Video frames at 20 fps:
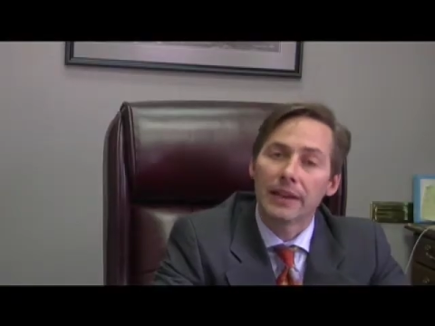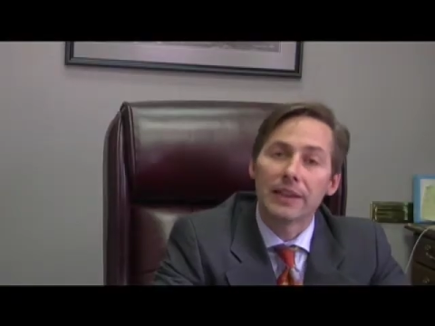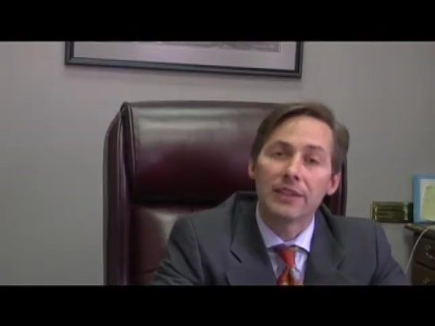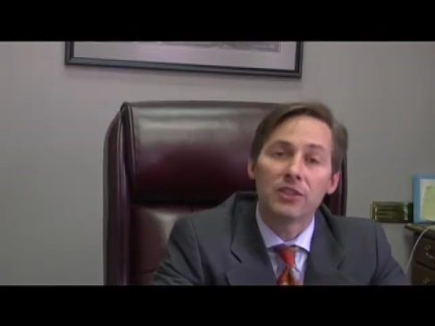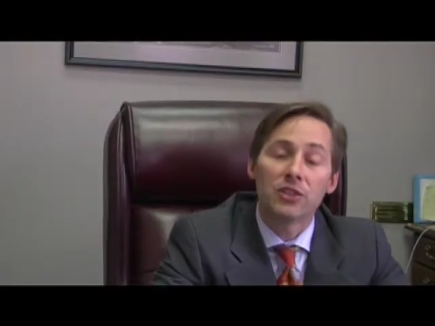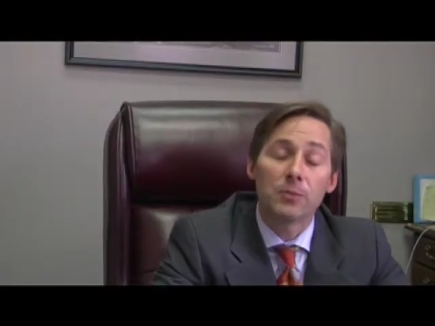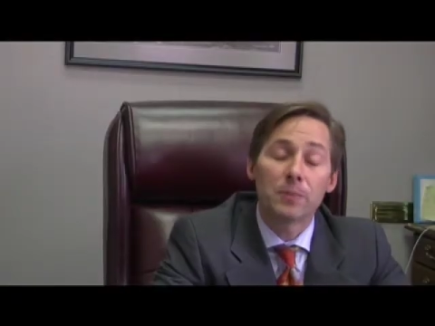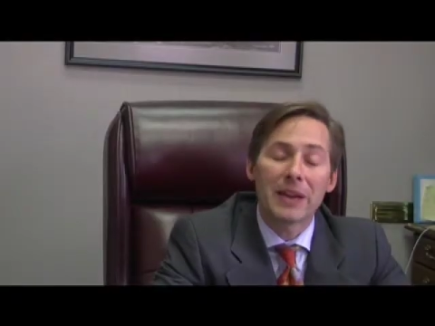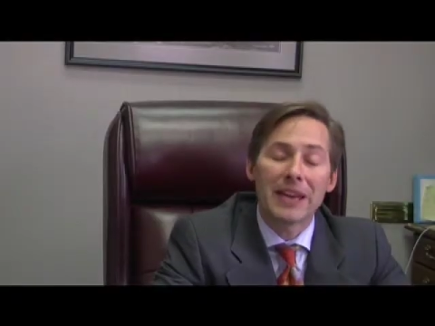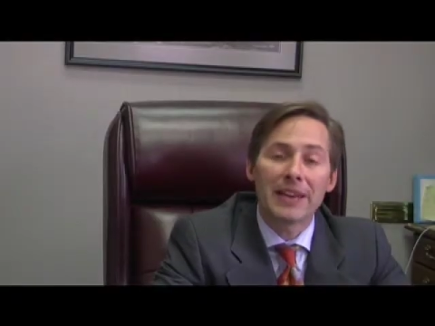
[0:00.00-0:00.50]

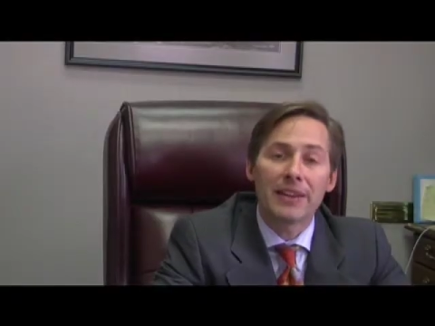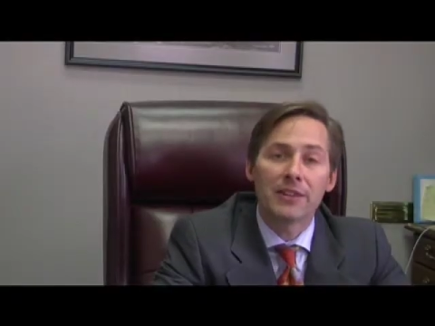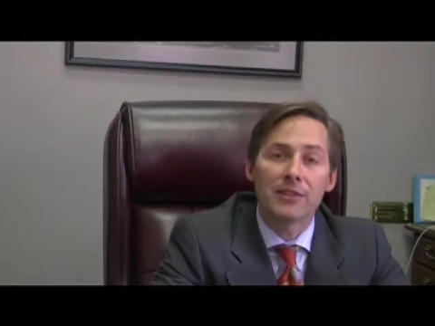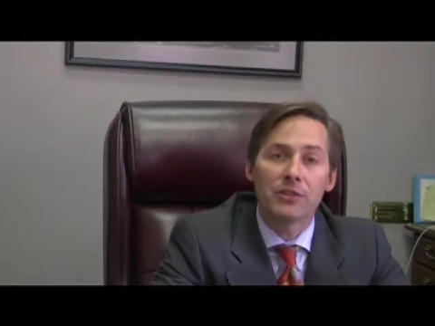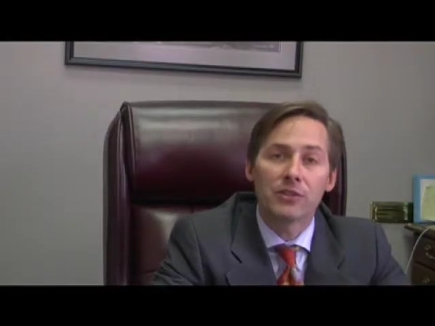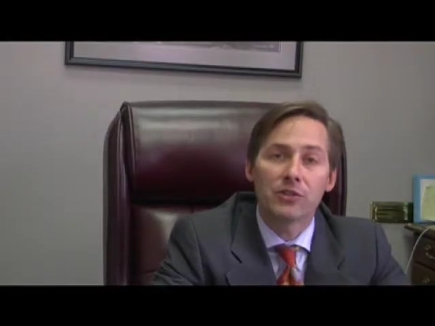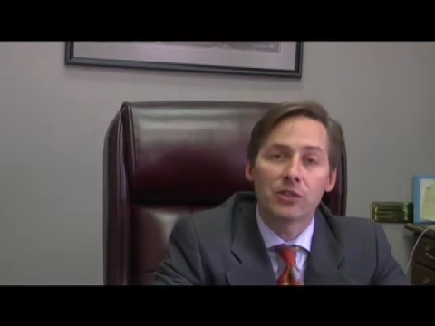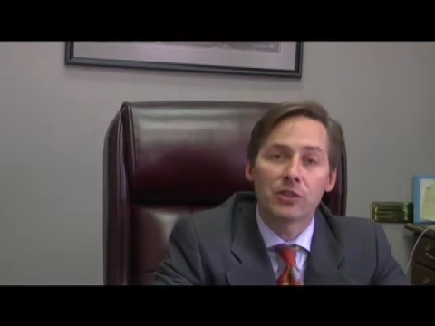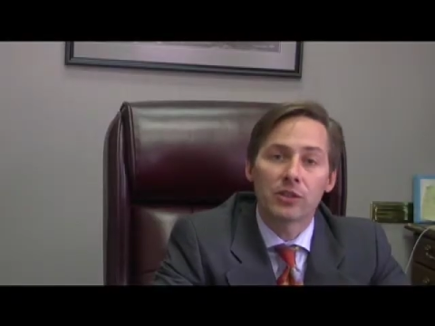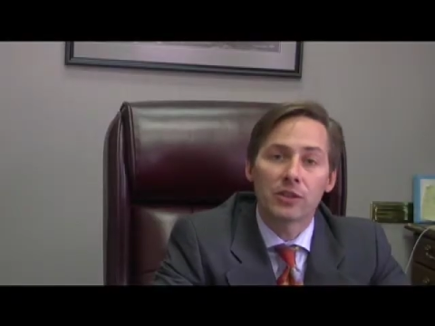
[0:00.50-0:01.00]
It
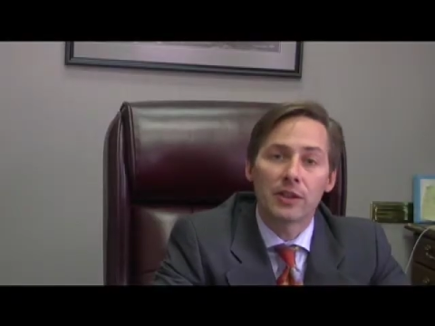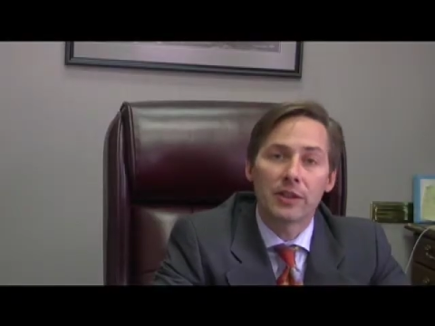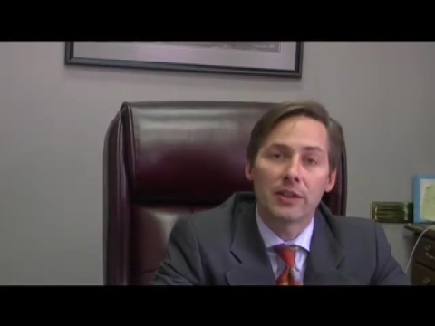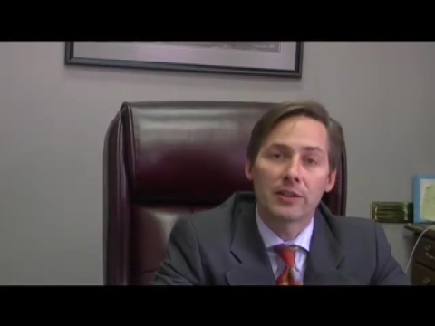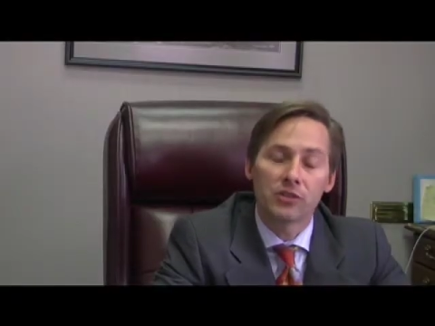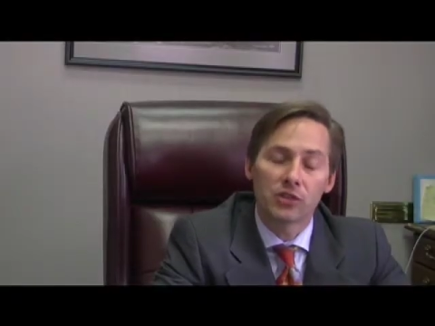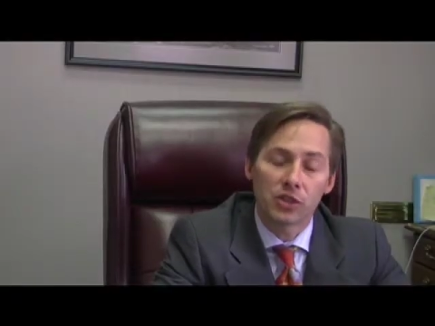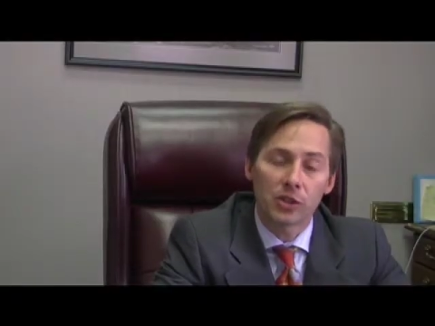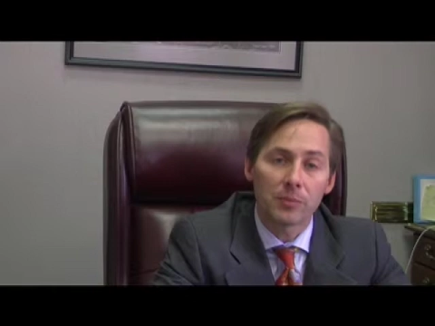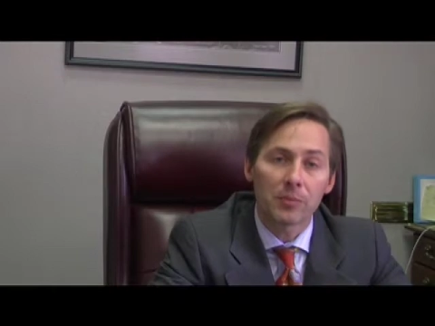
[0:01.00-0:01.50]
depends.
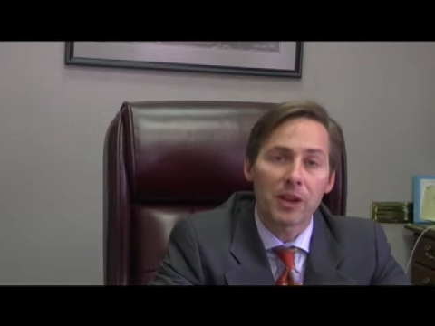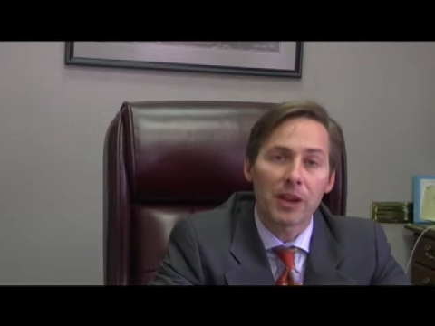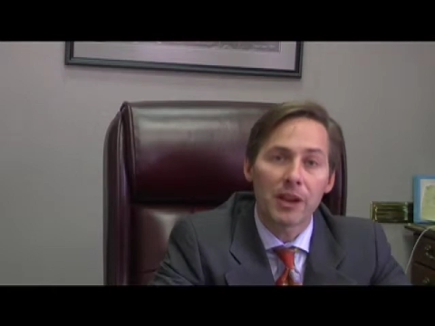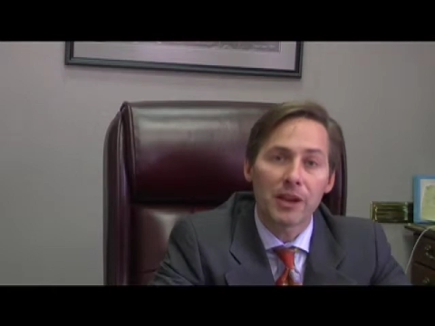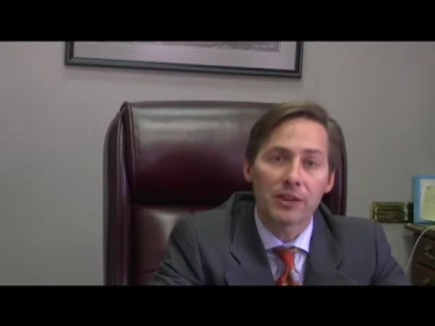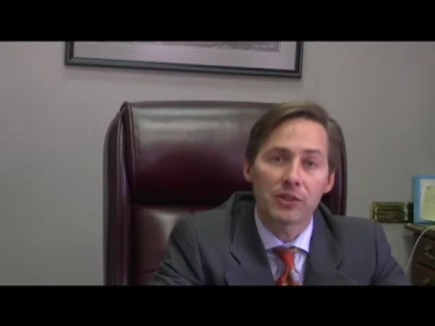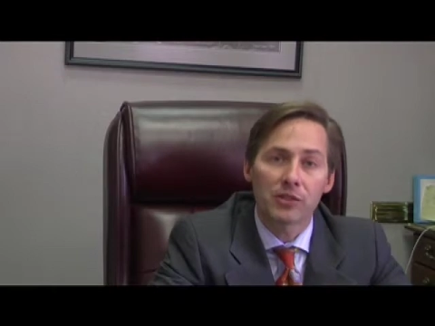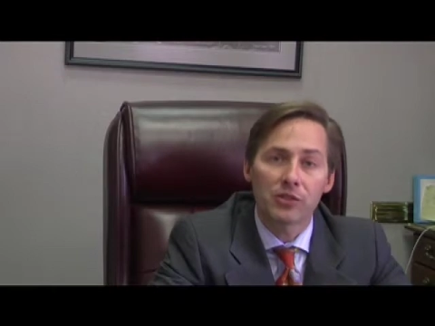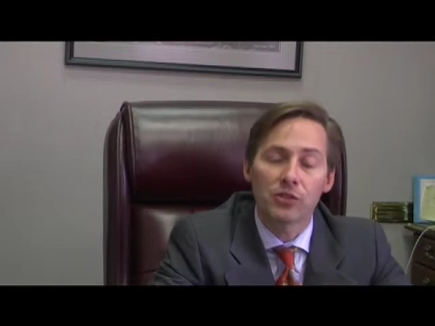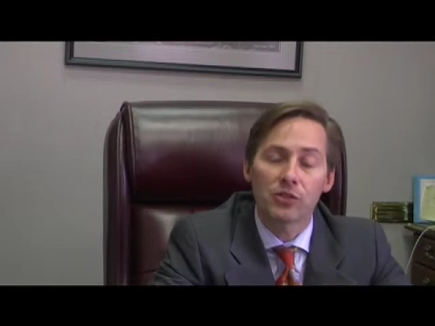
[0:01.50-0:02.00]
In some
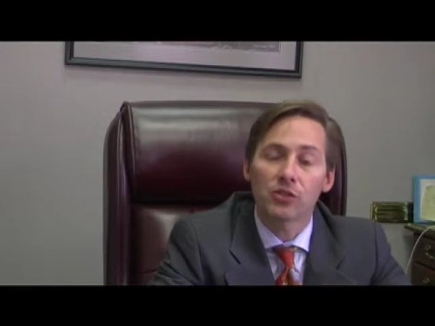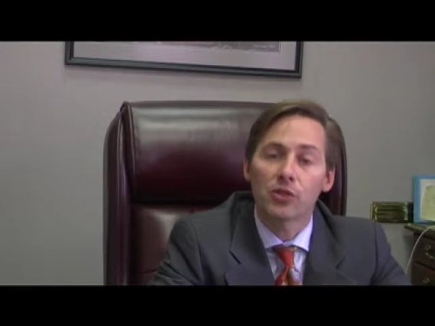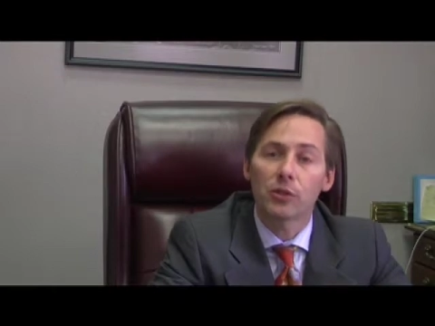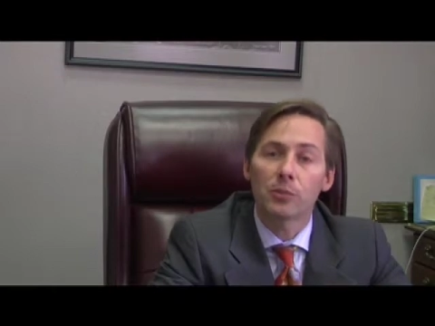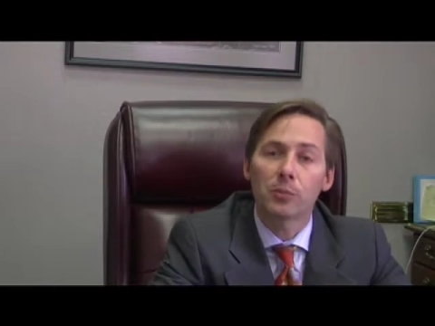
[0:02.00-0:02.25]
cases,